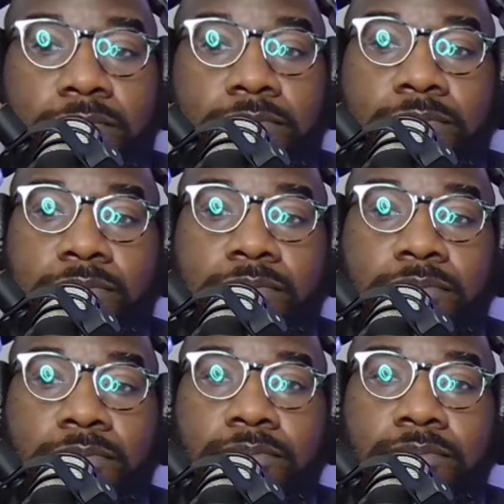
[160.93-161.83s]

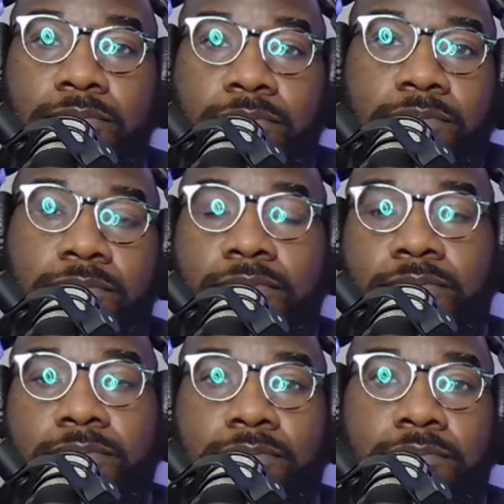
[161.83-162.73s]

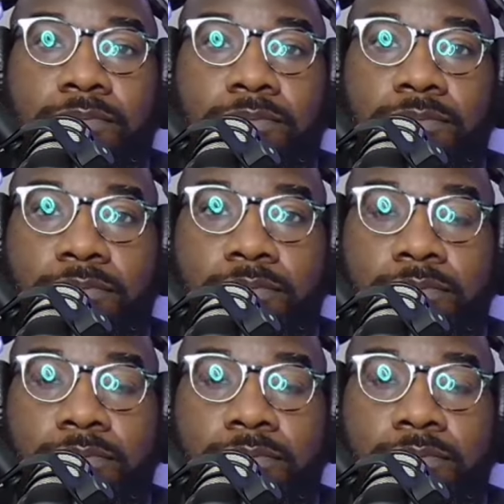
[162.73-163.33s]
(not speaking)